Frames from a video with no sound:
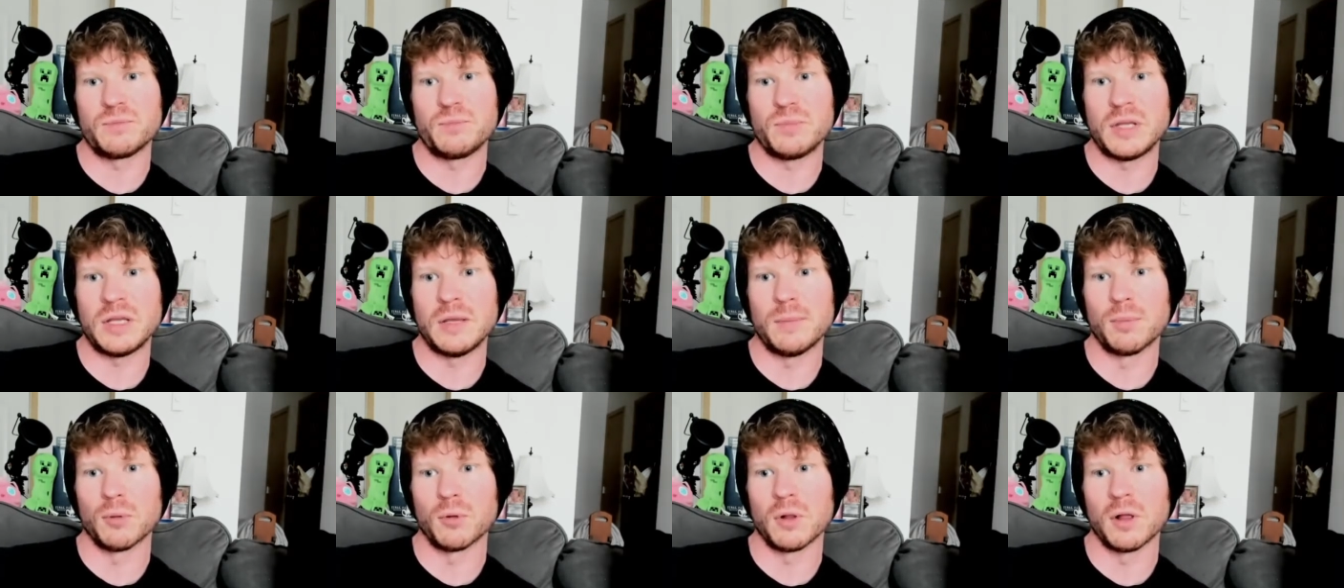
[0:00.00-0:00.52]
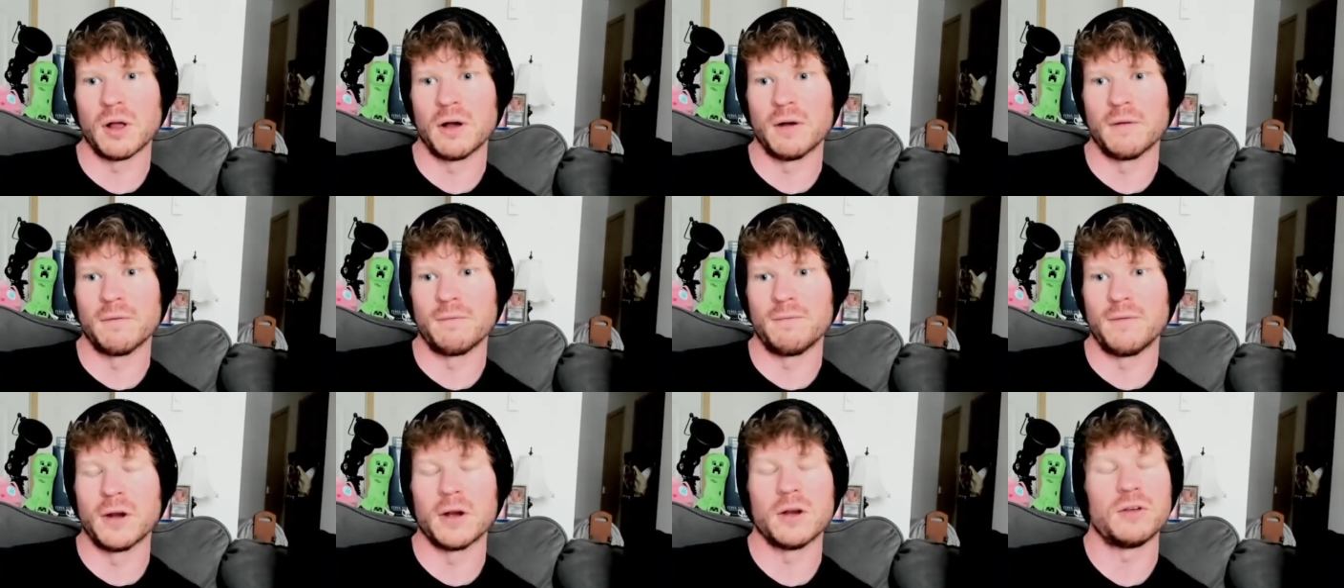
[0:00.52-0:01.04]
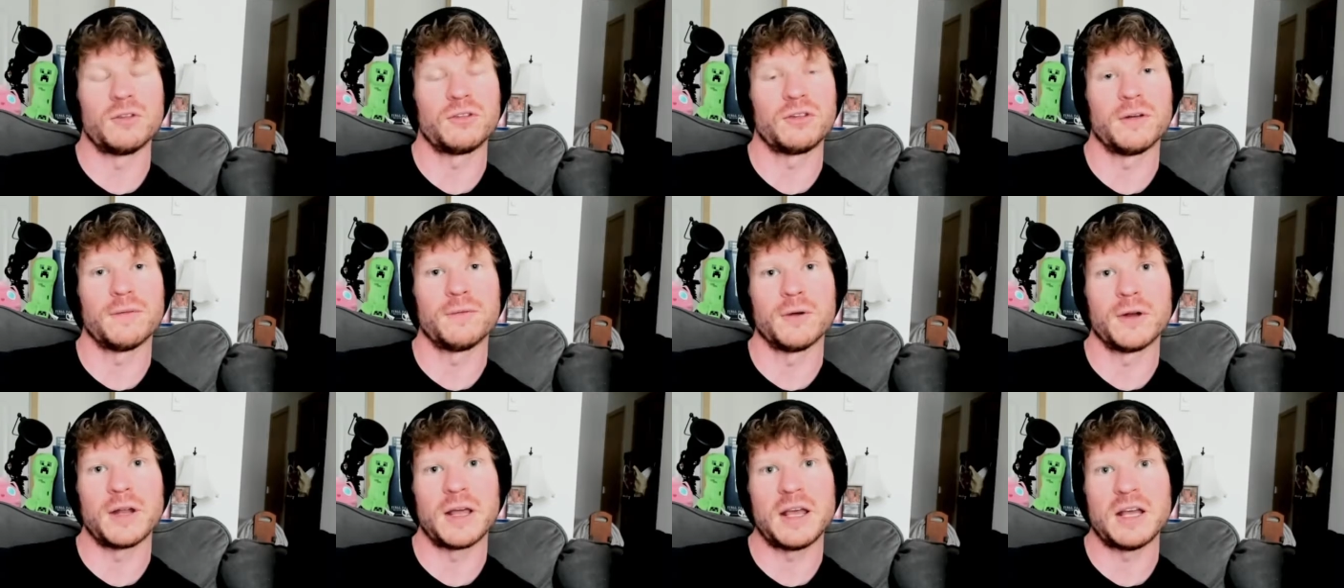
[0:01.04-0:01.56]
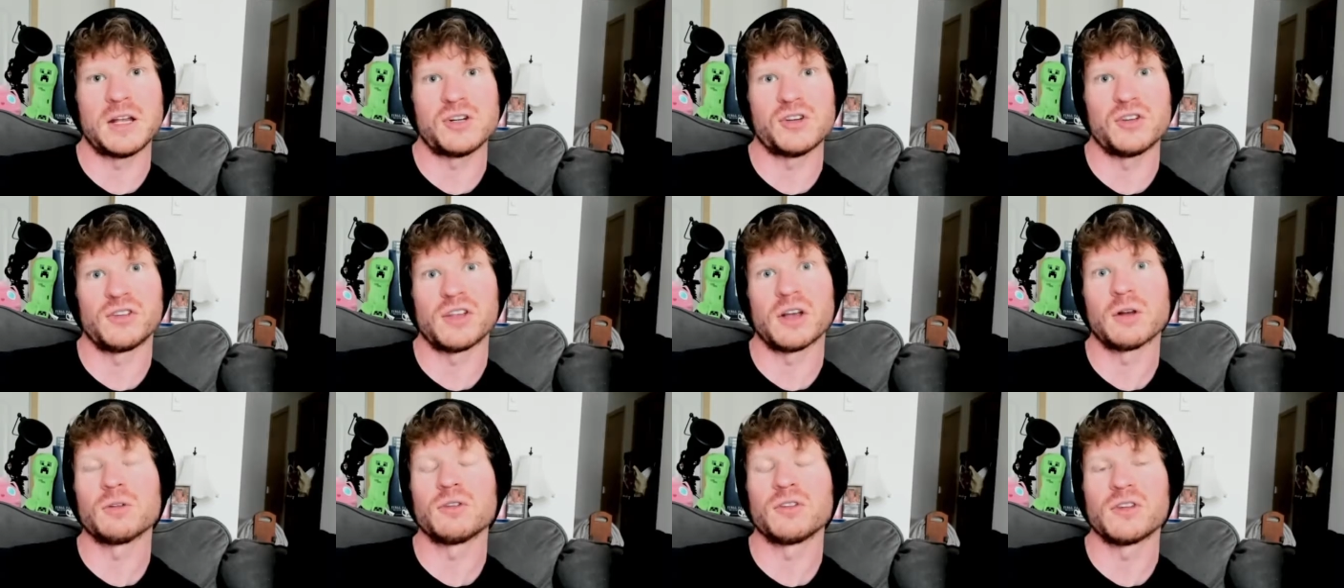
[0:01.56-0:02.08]
people of various different ages
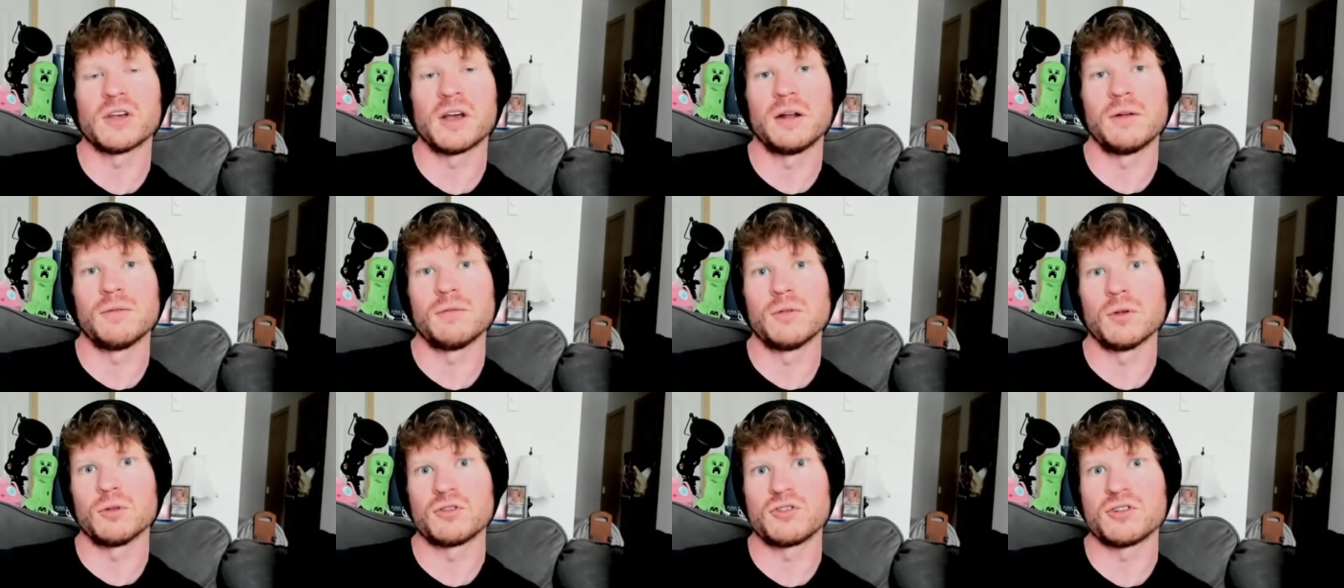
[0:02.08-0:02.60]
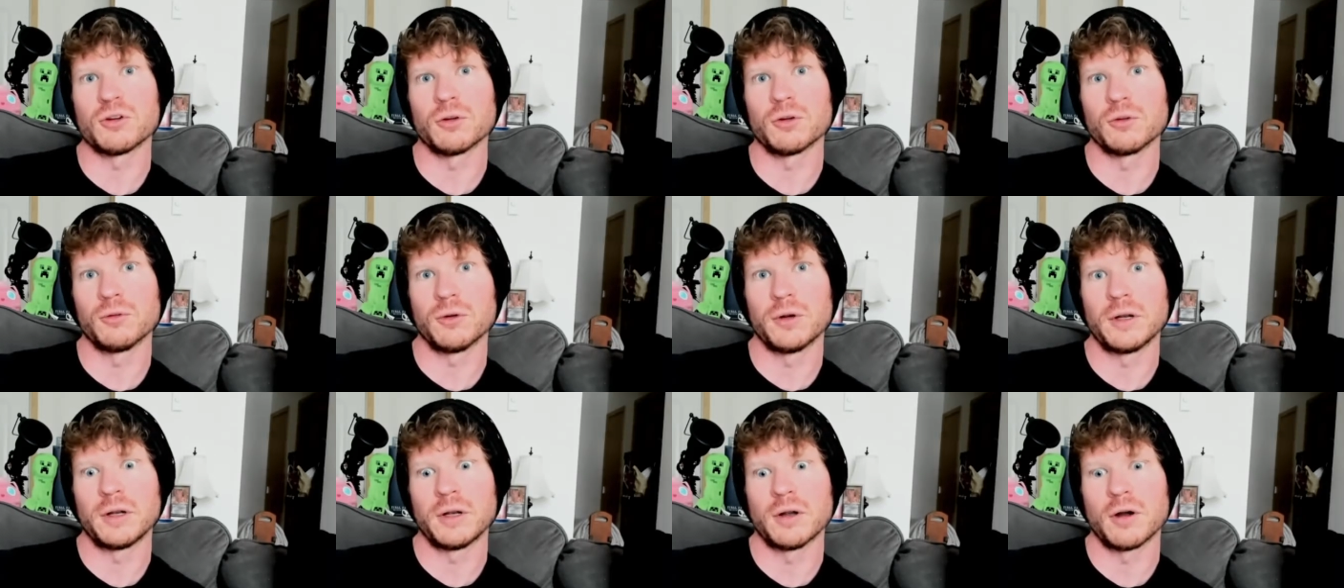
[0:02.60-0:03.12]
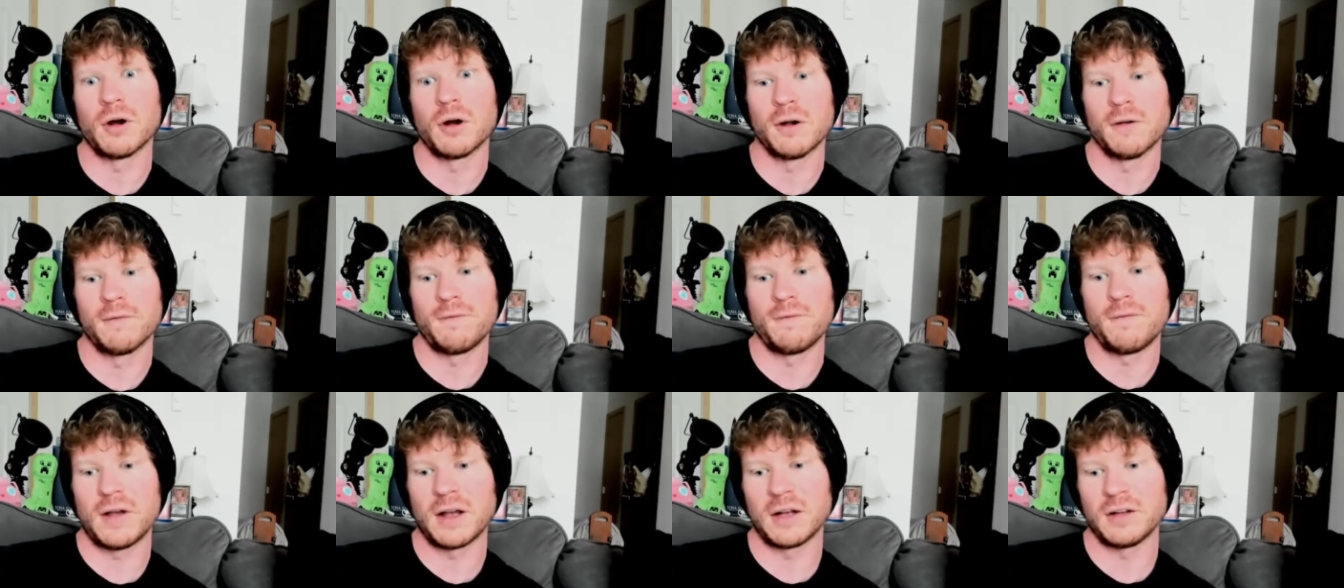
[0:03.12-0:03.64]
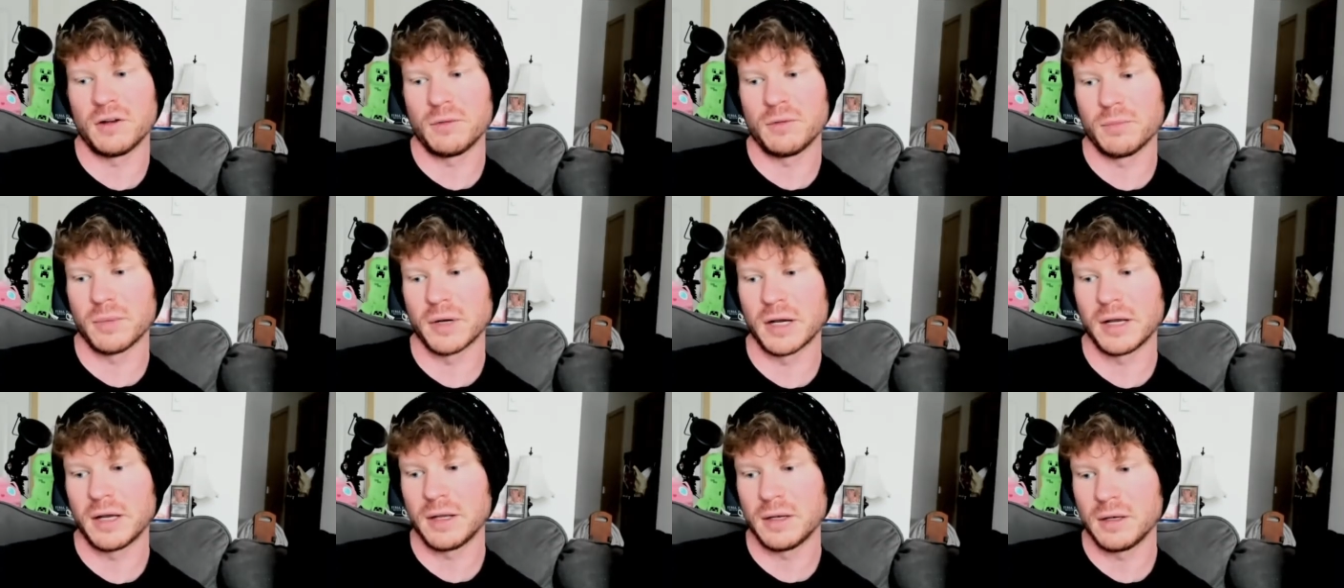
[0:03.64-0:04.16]
outside of those children are affected
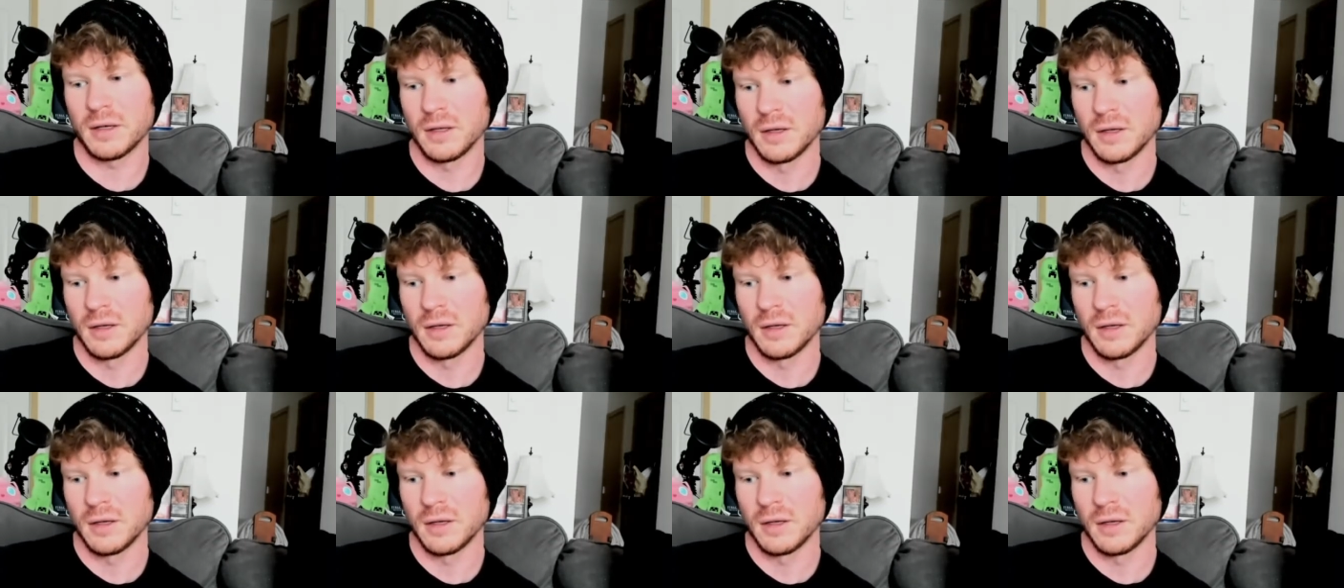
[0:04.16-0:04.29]
by it.